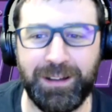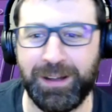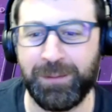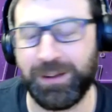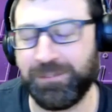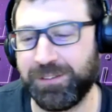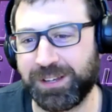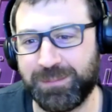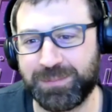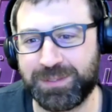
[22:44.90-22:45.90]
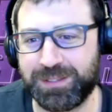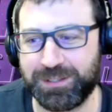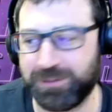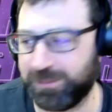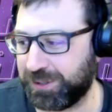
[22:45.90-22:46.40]
I feel like I'm
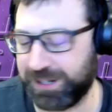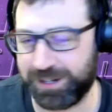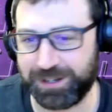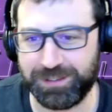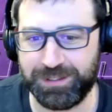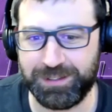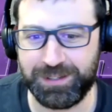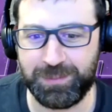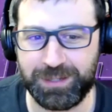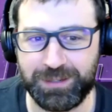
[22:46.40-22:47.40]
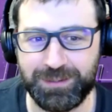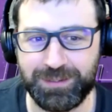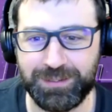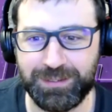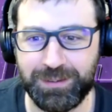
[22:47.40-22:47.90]
doing more talking than need be.
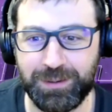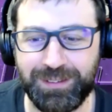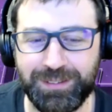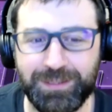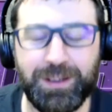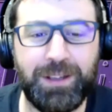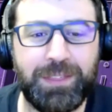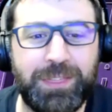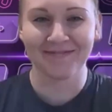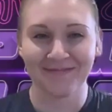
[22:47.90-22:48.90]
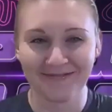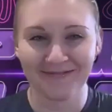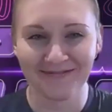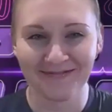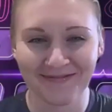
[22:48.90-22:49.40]
Thoughts on
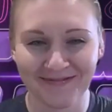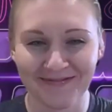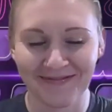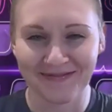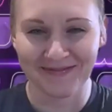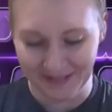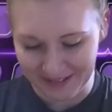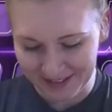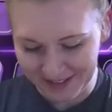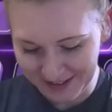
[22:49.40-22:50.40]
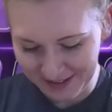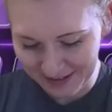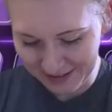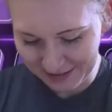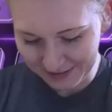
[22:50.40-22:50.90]
anything we've talked about so far?
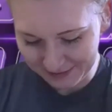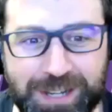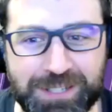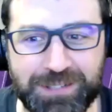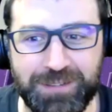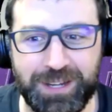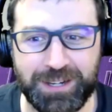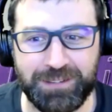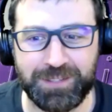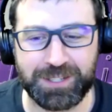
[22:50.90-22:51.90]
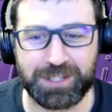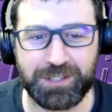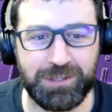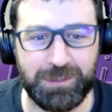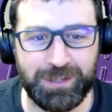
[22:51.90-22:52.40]
Positive, negative,
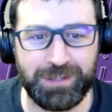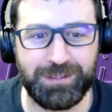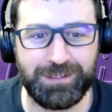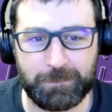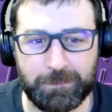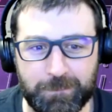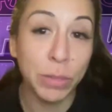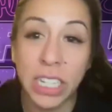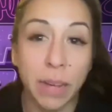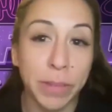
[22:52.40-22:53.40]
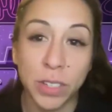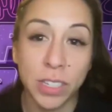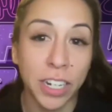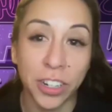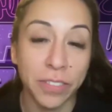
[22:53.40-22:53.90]
disagree with me? I'm just happy you
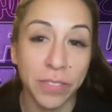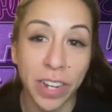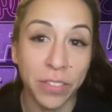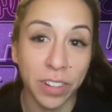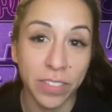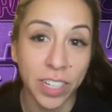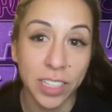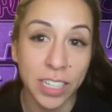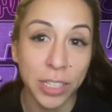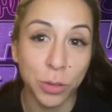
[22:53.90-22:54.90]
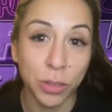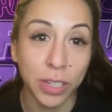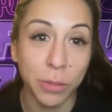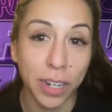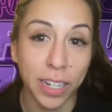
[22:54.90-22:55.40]
said you're in favor of us. That's really nice.